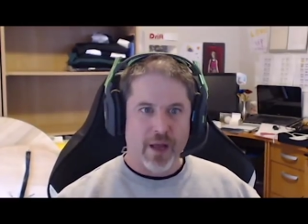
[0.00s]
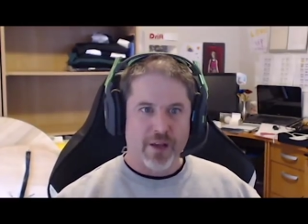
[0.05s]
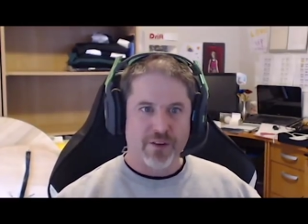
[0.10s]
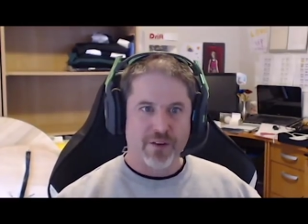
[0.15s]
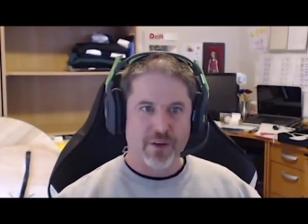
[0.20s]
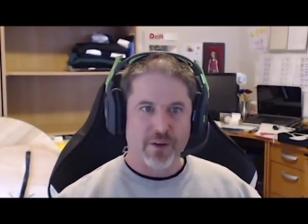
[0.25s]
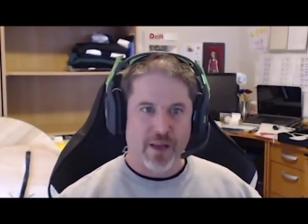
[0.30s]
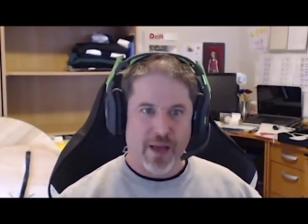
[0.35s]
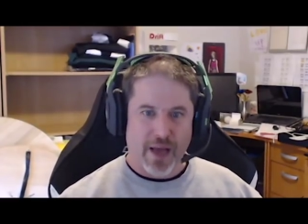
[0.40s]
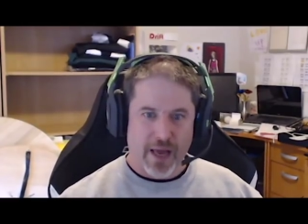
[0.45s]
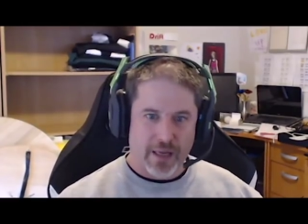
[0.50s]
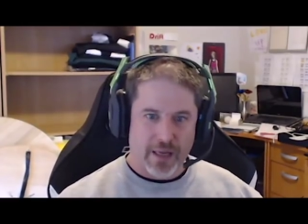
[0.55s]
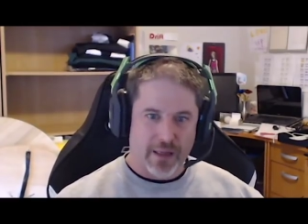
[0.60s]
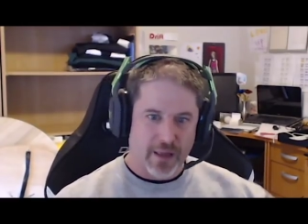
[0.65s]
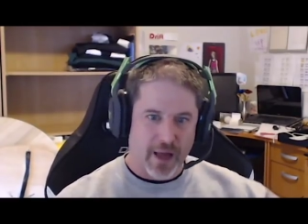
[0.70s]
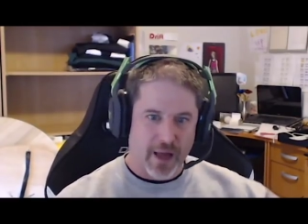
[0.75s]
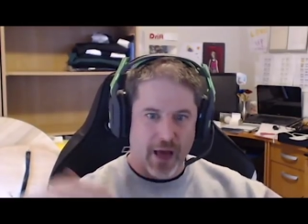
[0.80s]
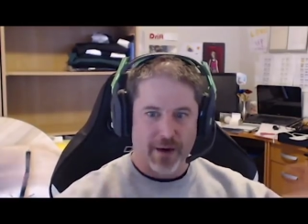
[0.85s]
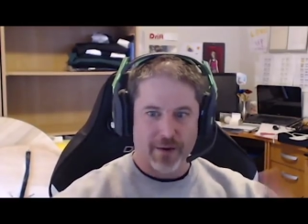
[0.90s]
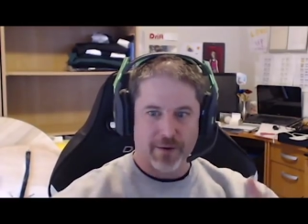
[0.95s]
So you had a
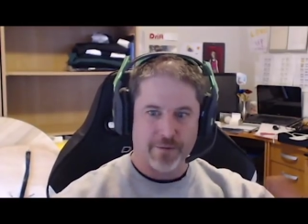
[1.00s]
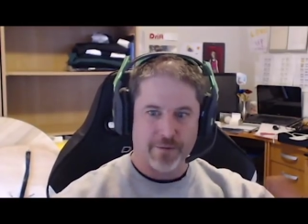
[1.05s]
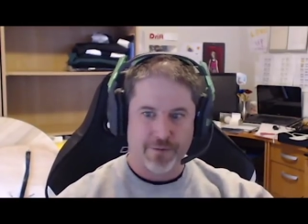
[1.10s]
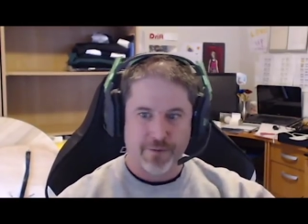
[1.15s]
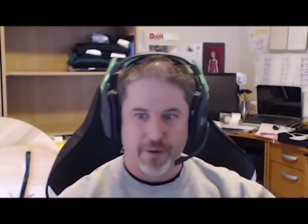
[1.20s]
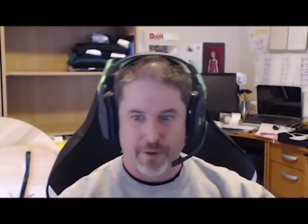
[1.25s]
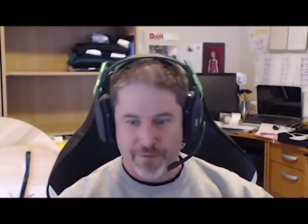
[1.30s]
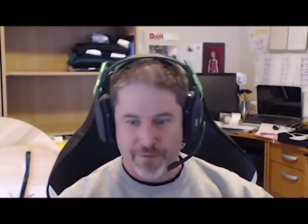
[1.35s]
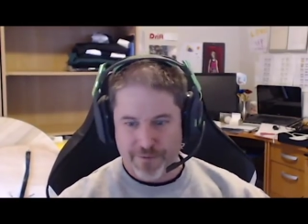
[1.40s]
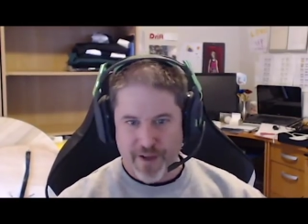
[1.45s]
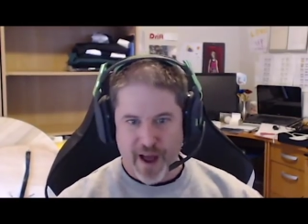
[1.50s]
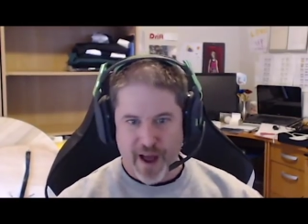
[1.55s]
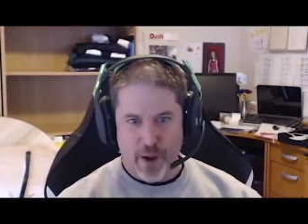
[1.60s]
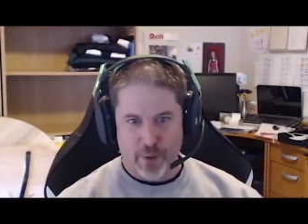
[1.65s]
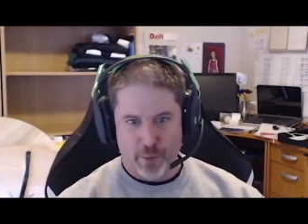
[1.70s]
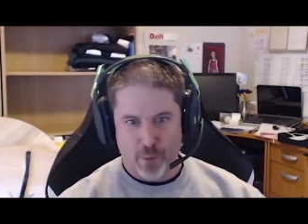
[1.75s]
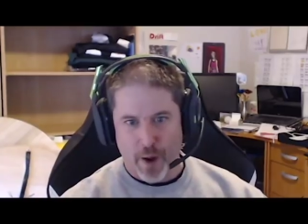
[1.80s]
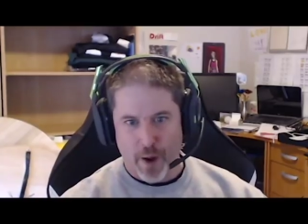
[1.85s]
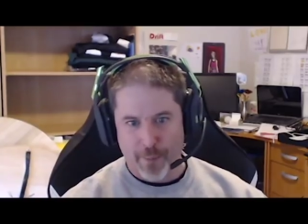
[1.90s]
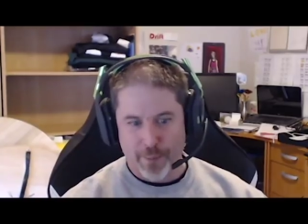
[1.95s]
lot of of
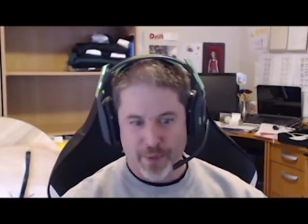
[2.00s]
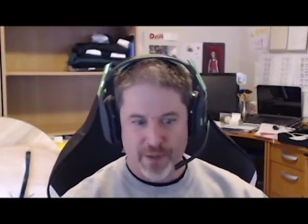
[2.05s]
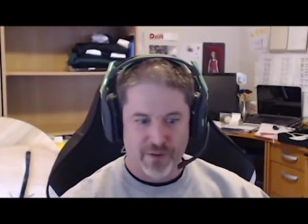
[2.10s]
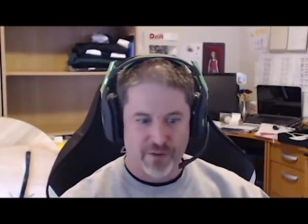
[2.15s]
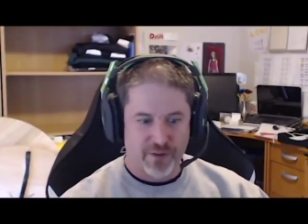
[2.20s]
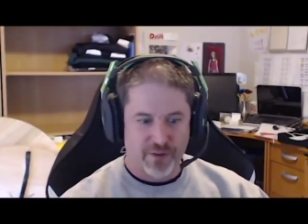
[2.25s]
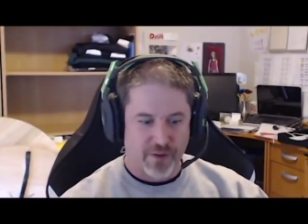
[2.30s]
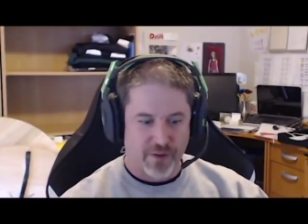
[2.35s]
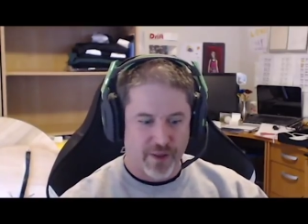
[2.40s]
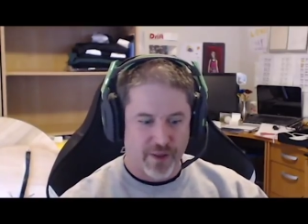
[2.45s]
found weapons.